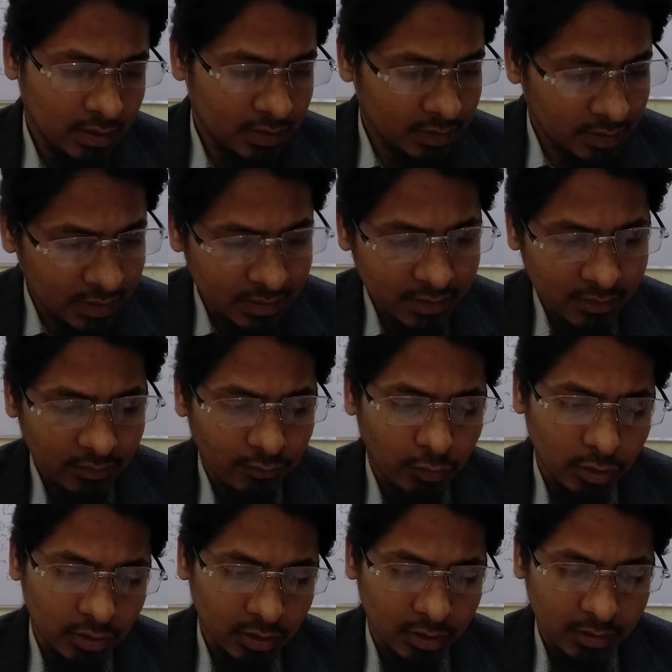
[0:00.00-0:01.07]
This
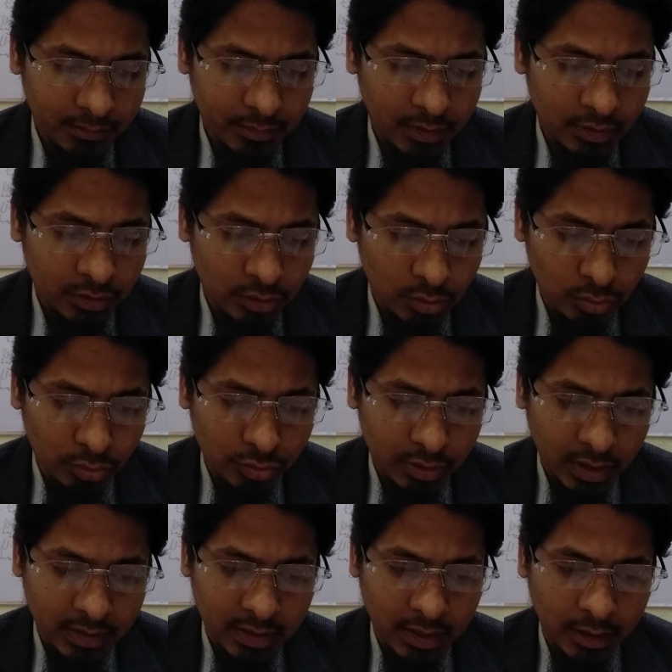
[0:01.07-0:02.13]
water is used
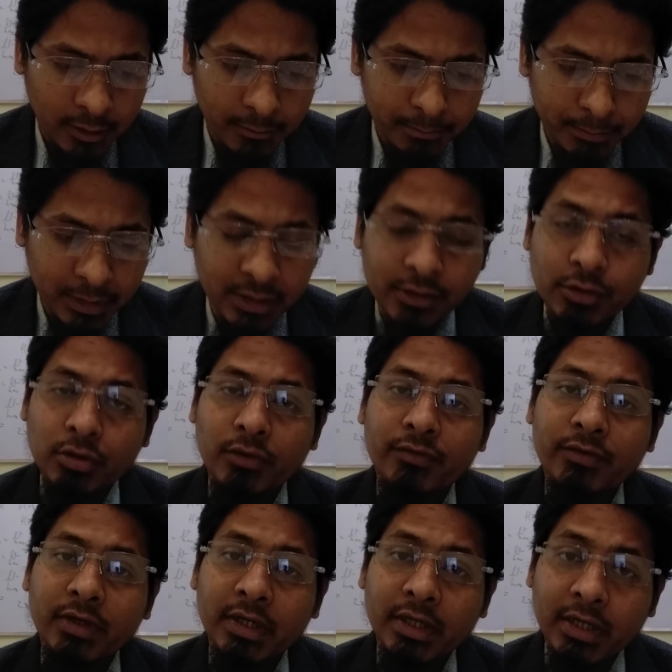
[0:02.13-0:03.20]
as a means
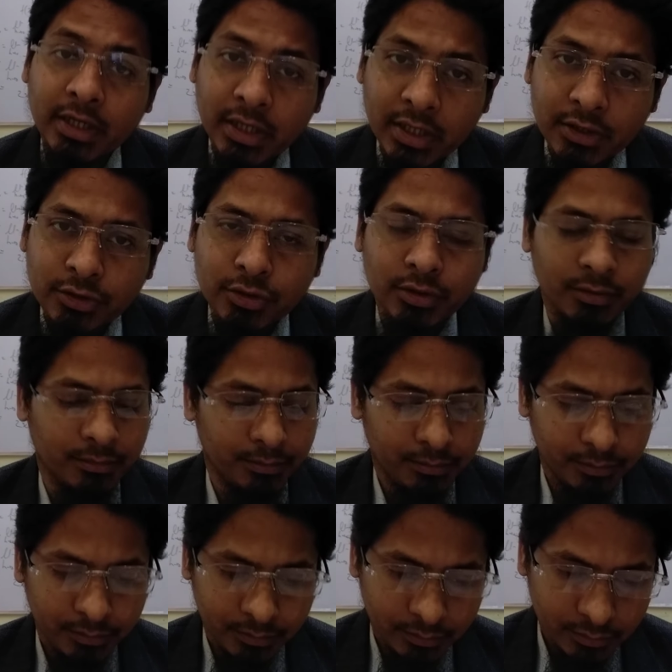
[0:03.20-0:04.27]
of irrigation.
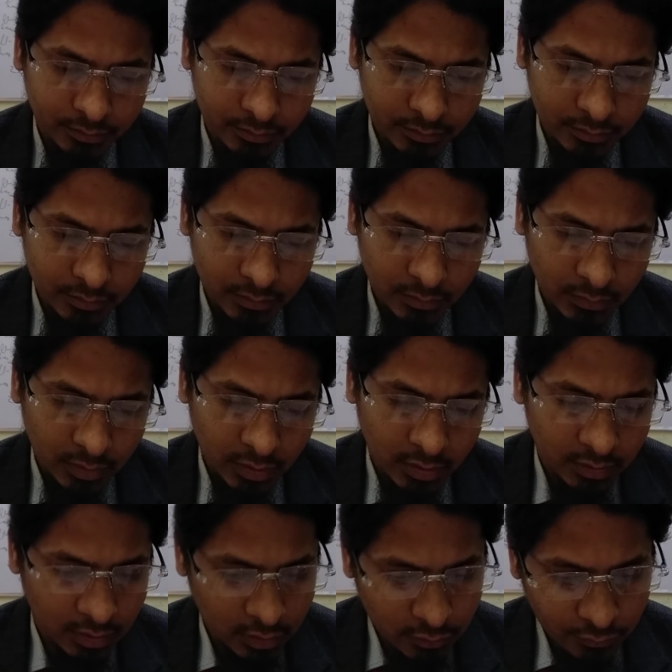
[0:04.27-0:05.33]

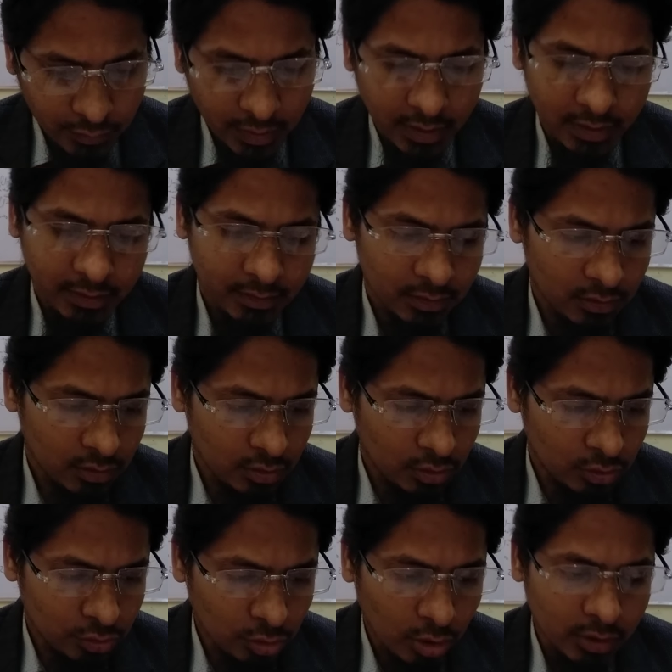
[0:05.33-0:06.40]
This way,
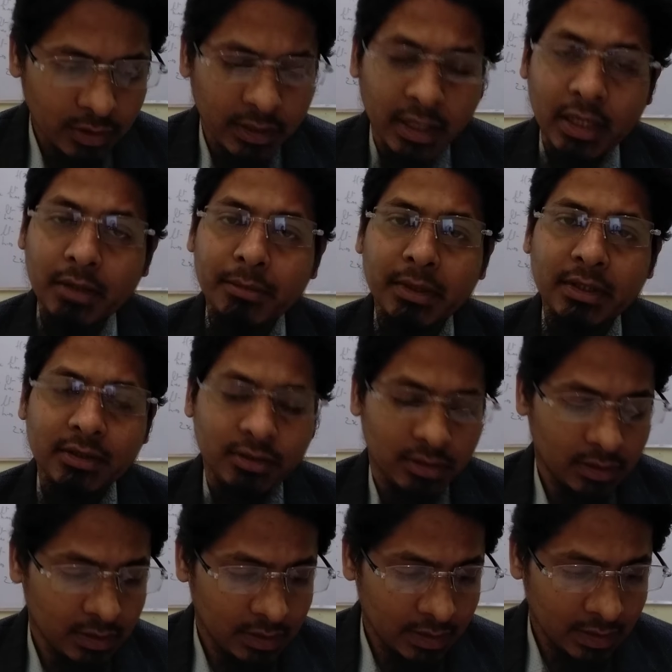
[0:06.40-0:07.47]
toxic element
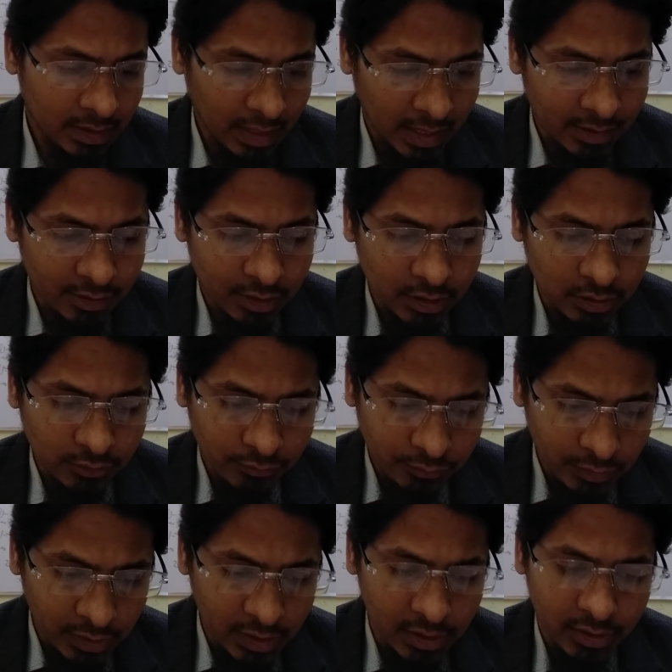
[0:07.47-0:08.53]
can reach
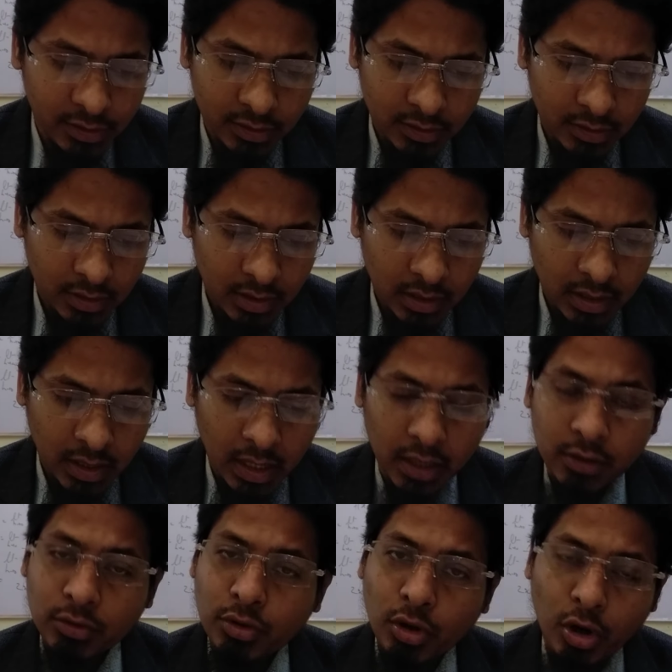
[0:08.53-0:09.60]
field
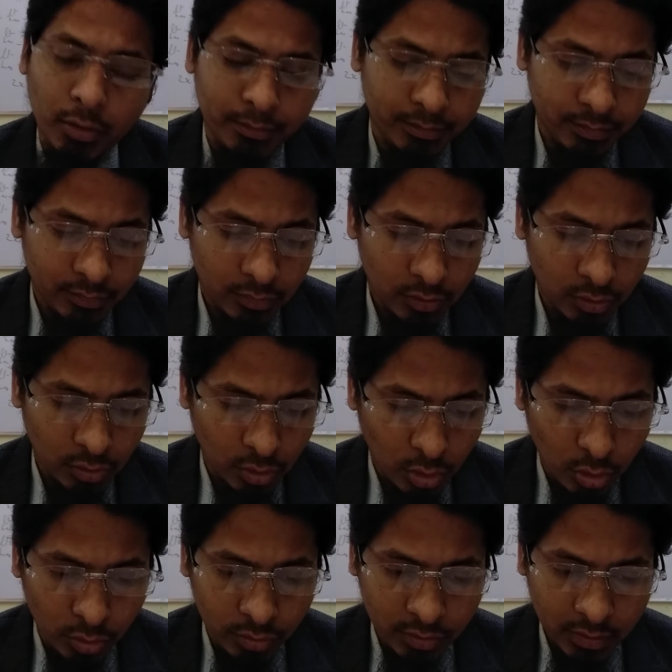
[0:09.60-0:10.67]
and crop
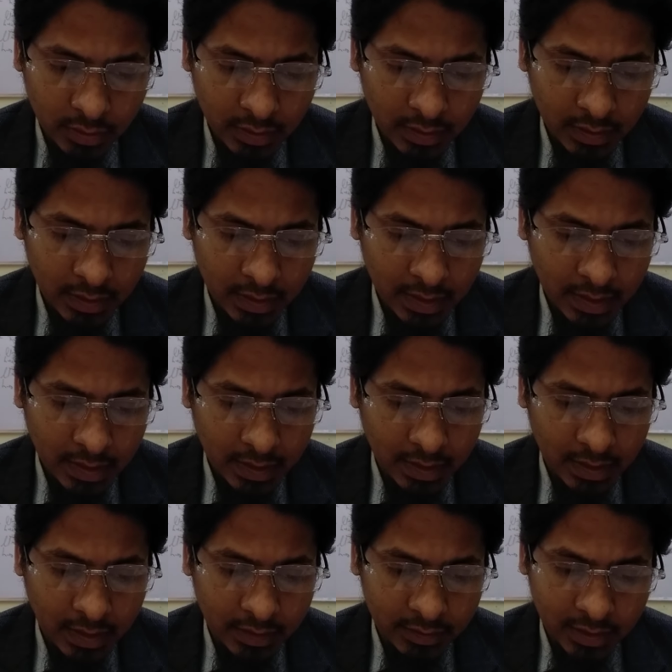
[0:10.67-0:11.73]
grown.
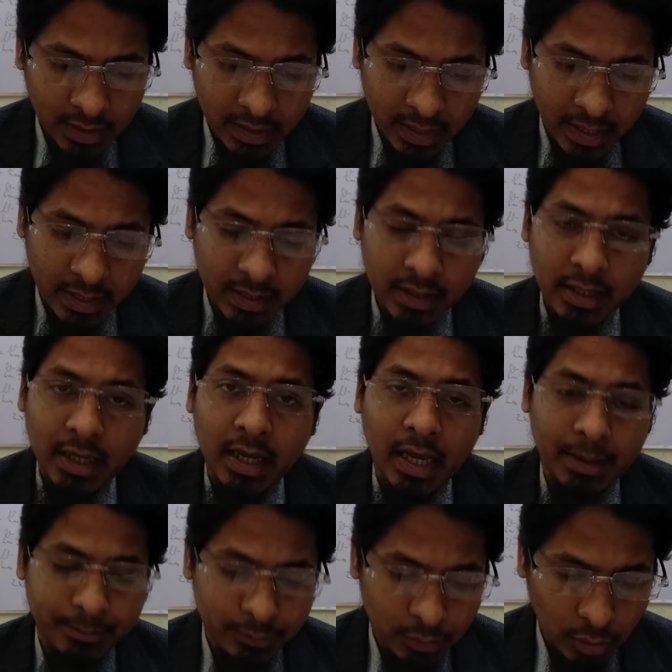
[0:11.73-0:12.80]
They can
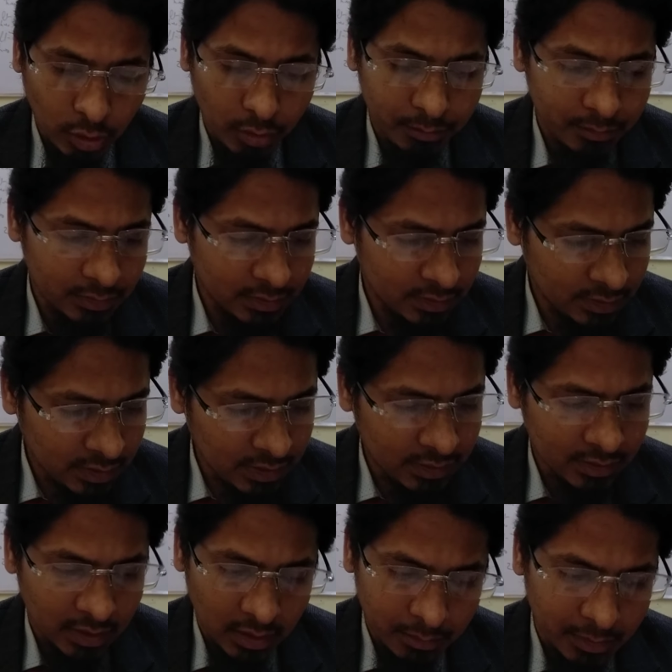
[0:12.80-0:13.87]
absorb
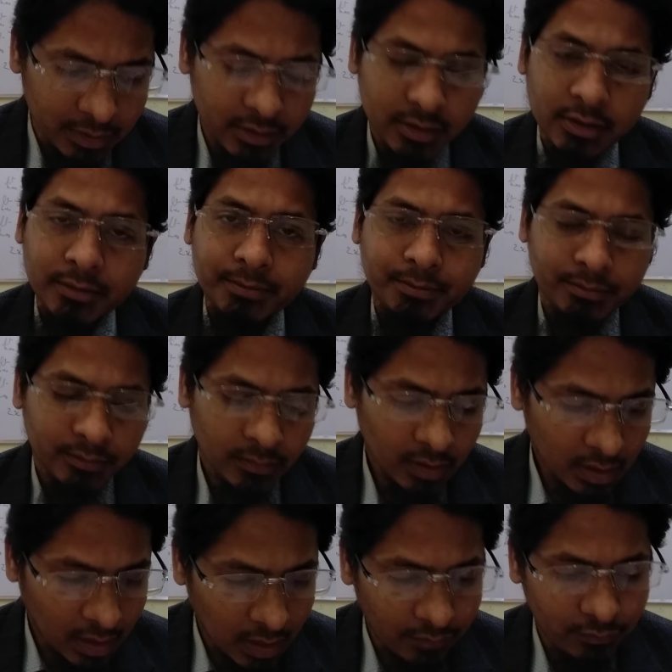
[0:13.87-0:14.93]
these elements.
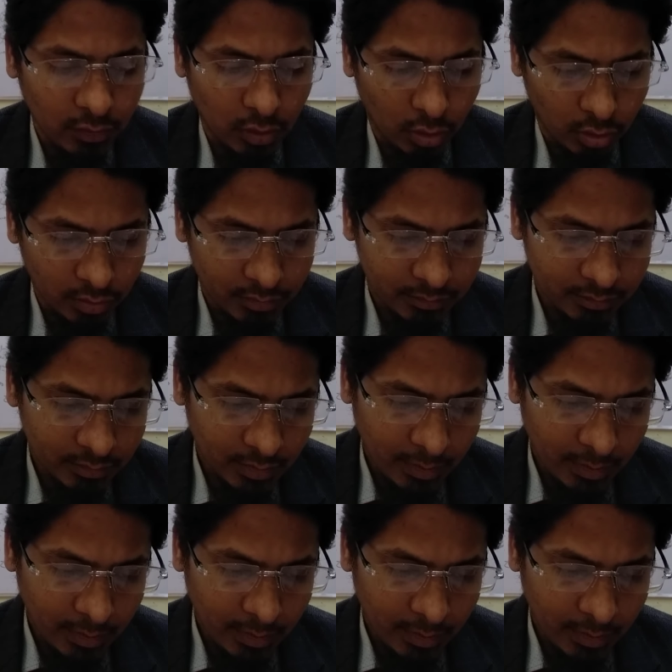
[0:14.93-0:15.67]
After all,